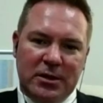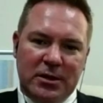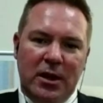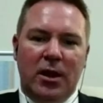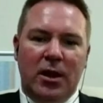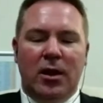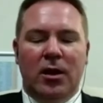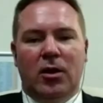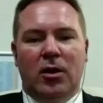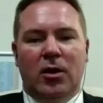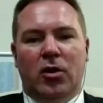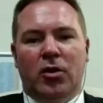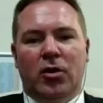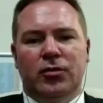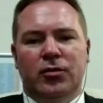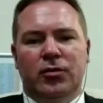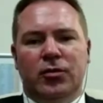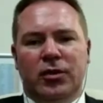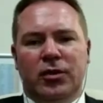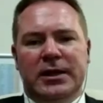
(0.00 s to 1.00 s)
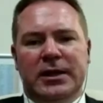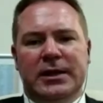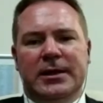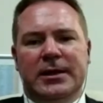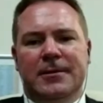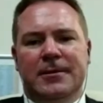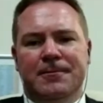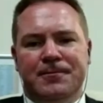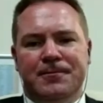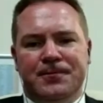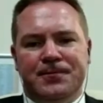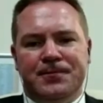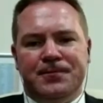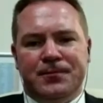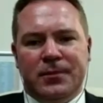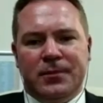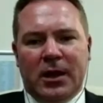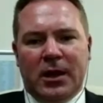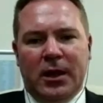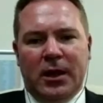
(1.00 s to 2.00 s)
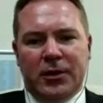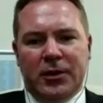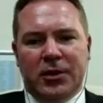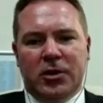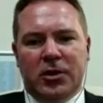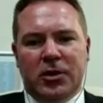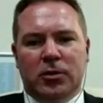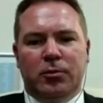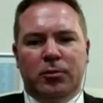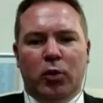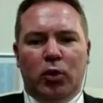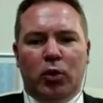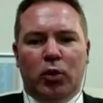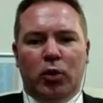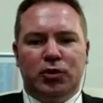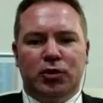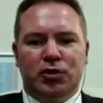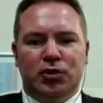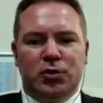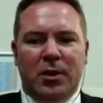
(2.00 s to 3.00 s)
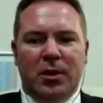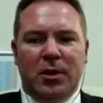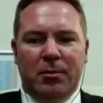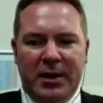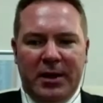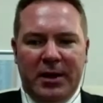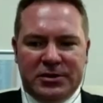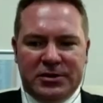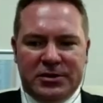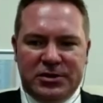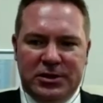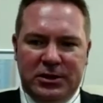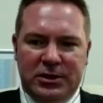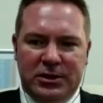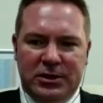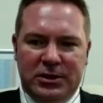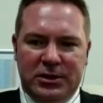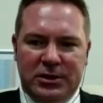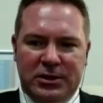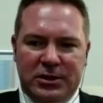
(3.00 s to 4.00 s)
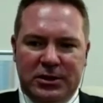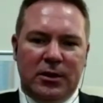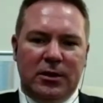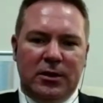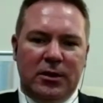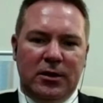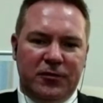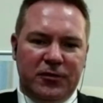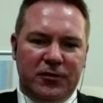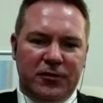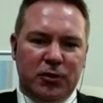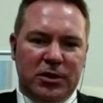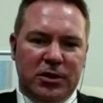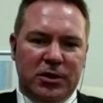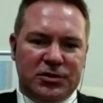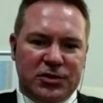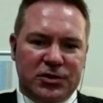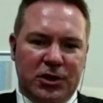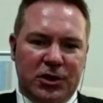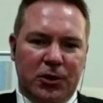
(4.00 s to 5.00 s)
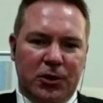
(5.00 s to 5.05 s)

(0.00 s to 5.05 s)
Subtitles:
on the Ethical Boardroom magazine a few years ago.